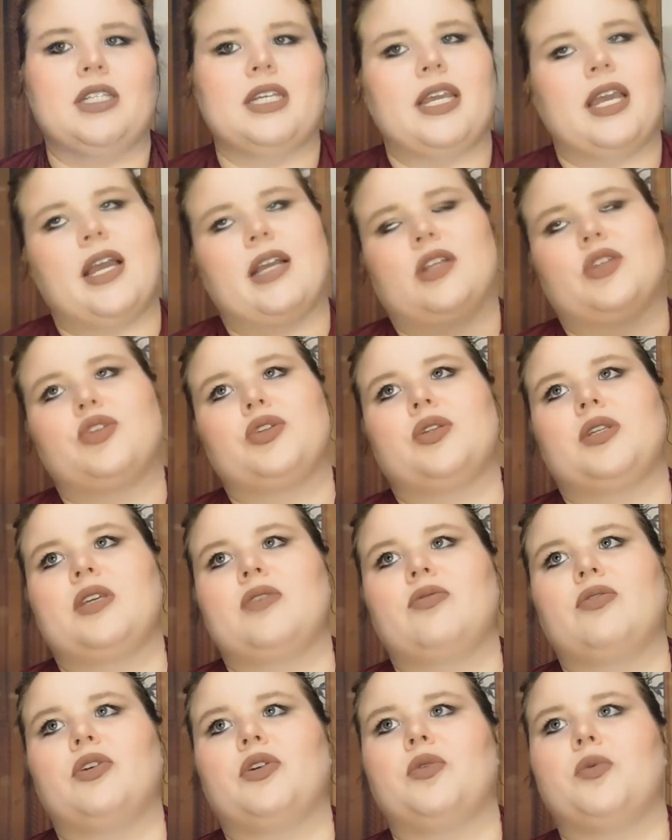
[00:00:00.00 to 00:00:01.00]
I actually
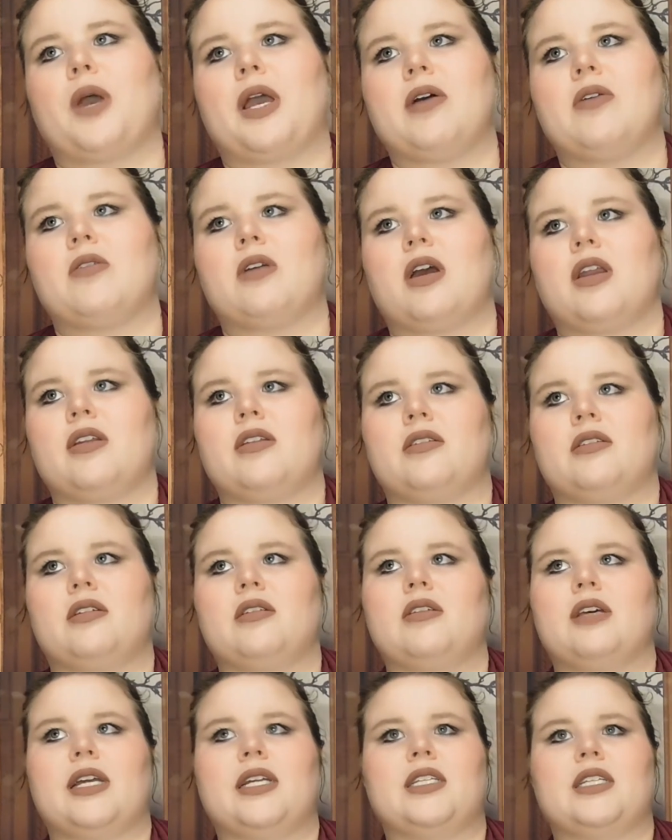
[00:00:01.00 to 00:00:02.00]
for a while got into
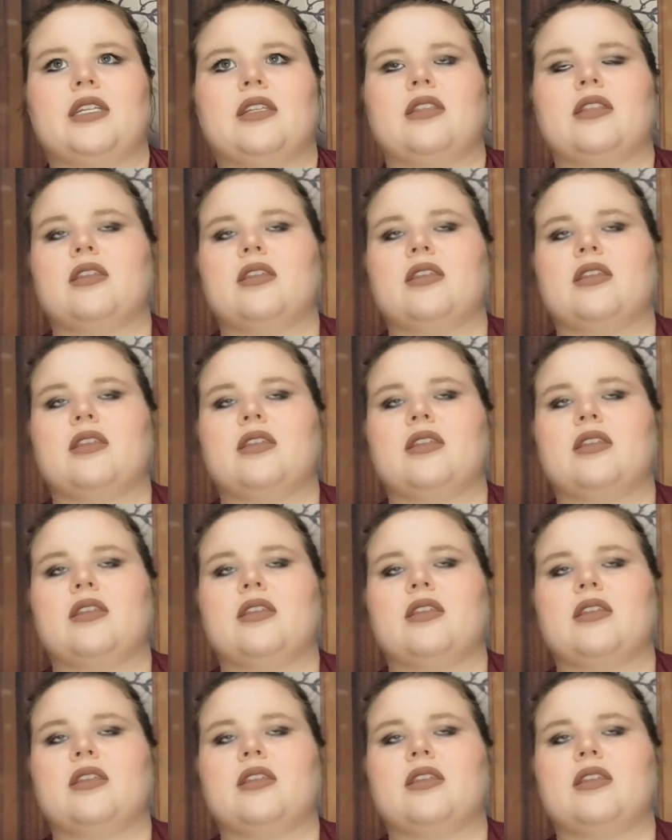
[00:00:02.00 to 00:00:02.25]
collecting